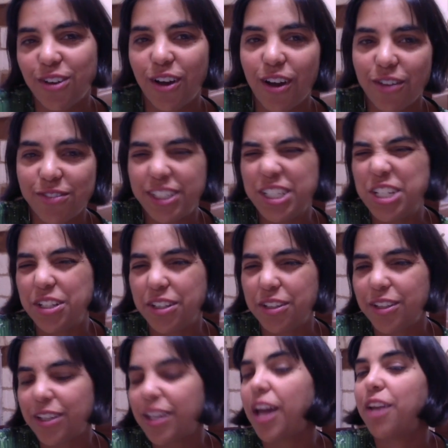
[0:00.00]
often in
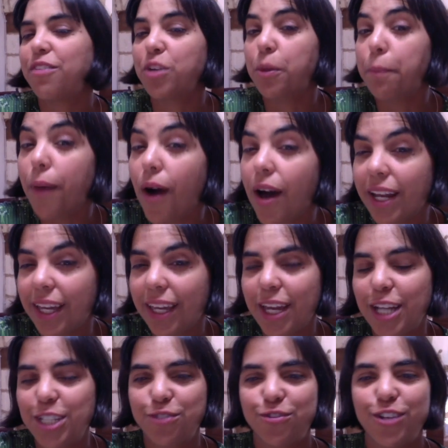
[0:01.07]
kind of mnemonic
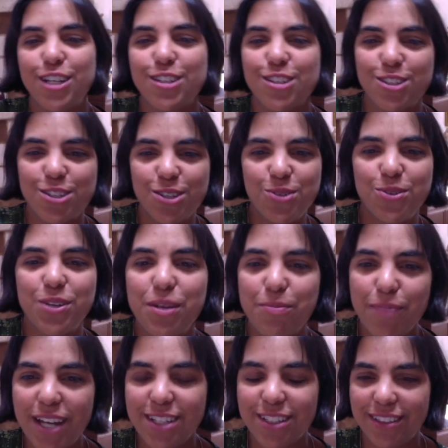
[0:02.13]
catchphrases, so you can
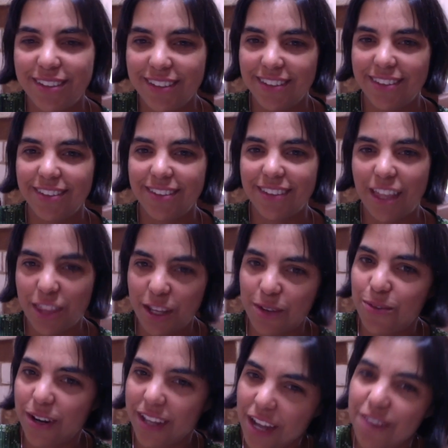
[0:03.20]
imagine that they
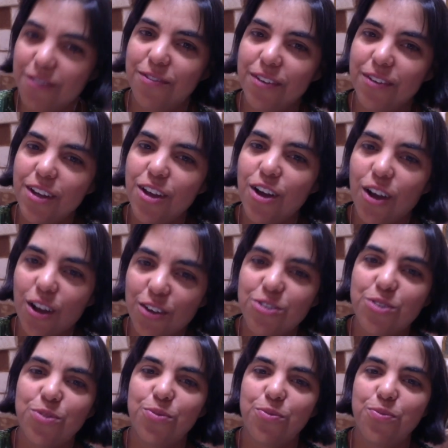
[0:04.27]
were kind of
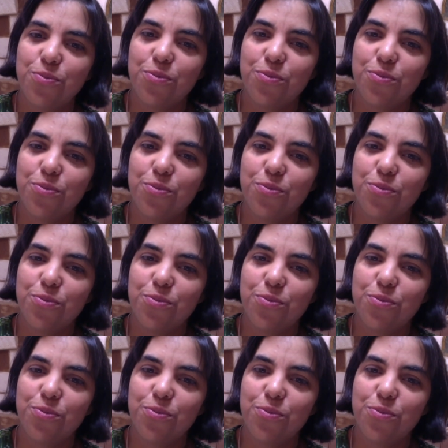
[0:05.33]
also,